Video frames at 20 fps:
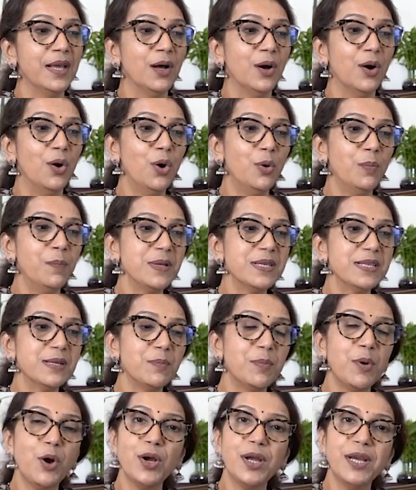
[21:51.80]
Hope is a
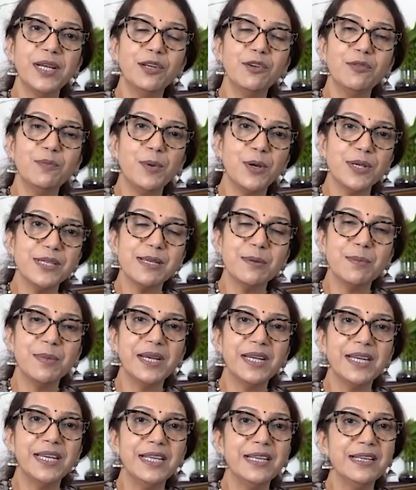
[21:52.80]
pocket of
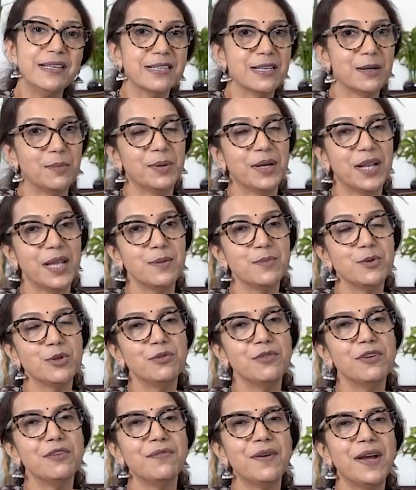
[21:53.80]
possibility. Sometimes
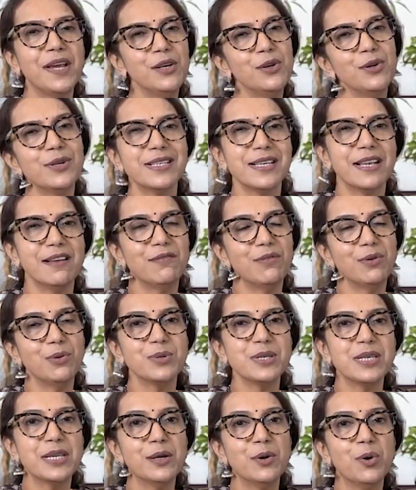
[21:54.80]
you will find yourself
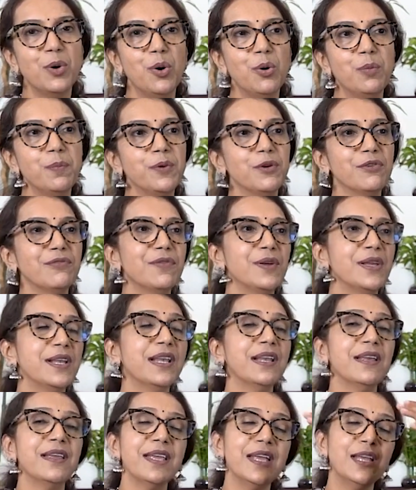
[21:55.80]
losing hope. You feel,
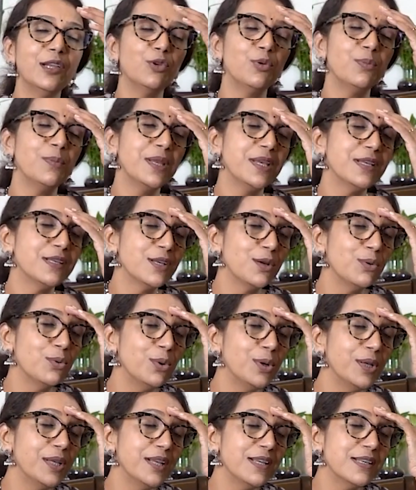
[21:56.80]
ye to mere se
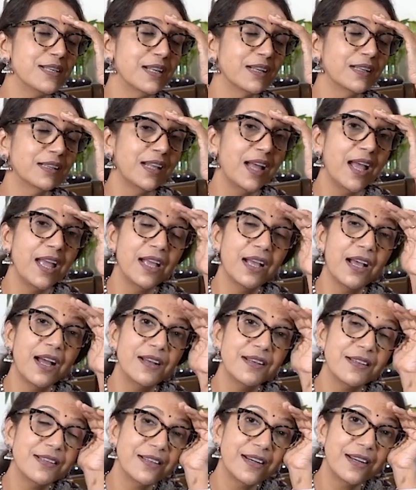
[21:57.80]
ho hi nahi sakta, I
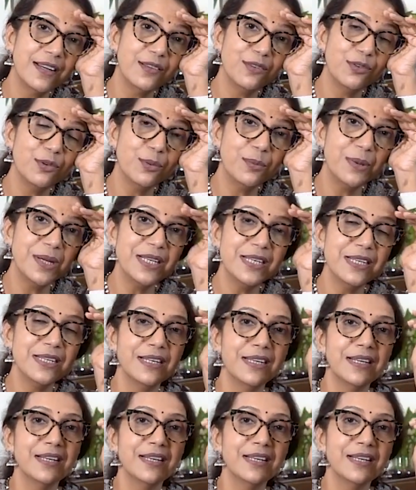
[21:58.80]
can't study so much.